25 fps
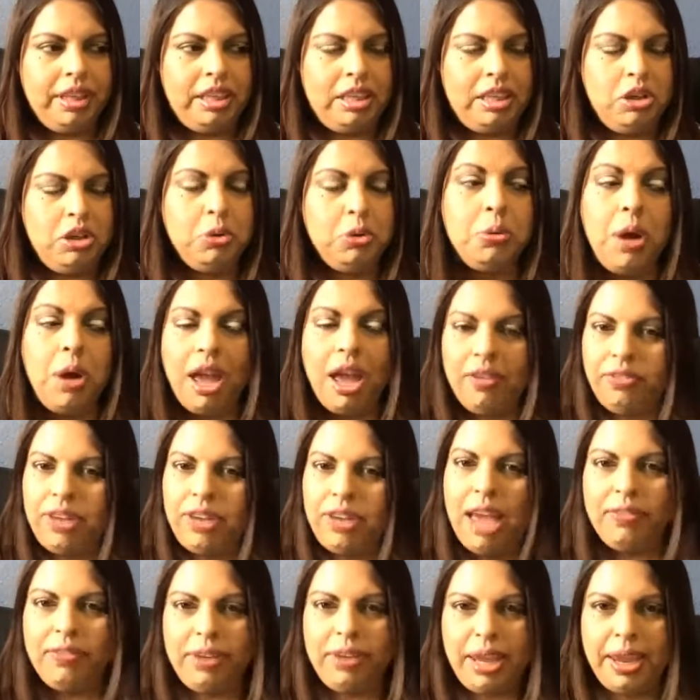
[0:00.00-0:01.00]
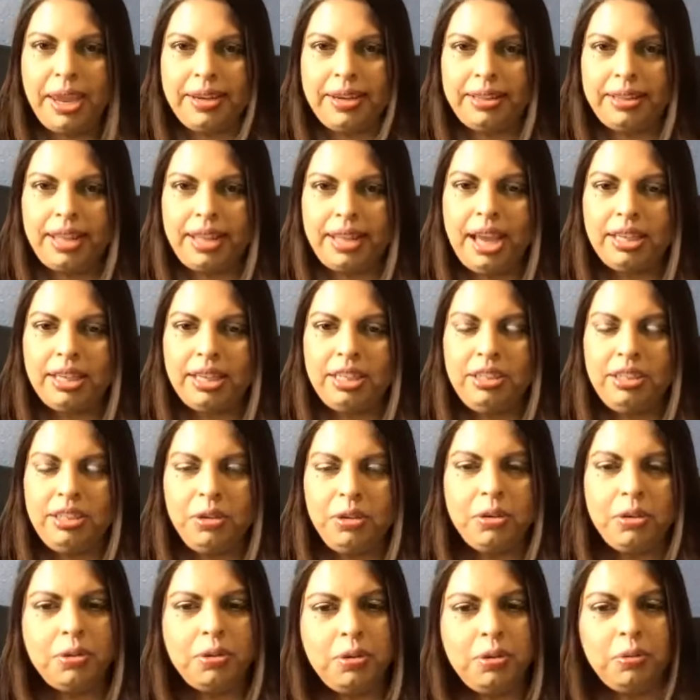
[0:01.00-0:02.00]
you have navigated that in
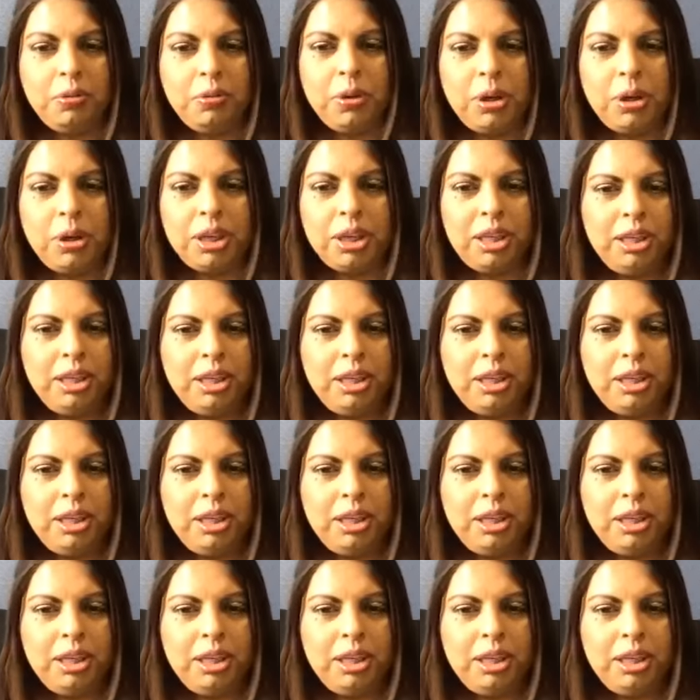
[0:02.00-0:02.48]
your own work?